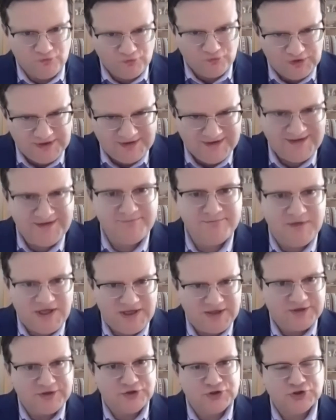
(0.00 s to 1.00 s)
really
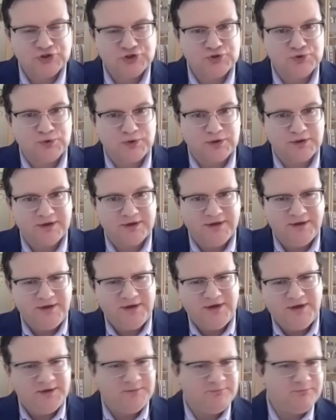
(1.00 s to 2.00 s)
making sure
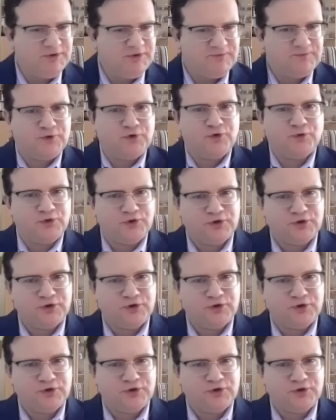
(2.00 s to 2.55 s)
before